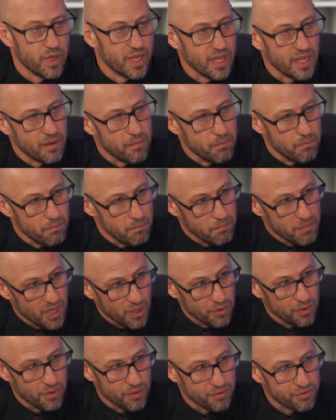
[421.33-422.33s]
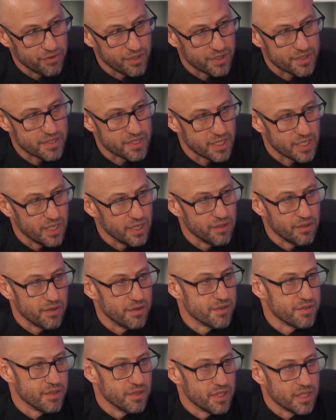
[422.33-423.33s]
kind of meld those things together
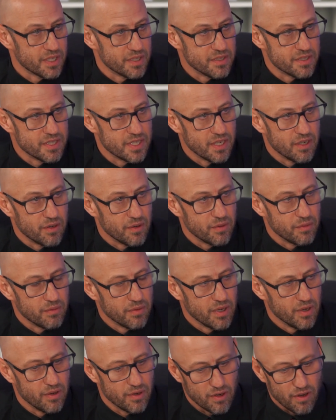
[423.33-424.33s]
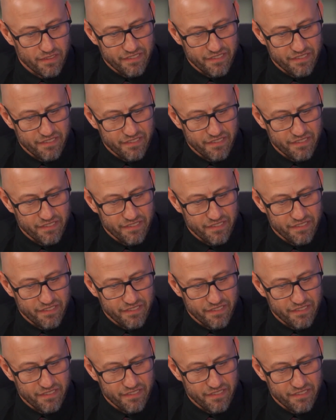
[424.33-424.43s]
so they can see how it all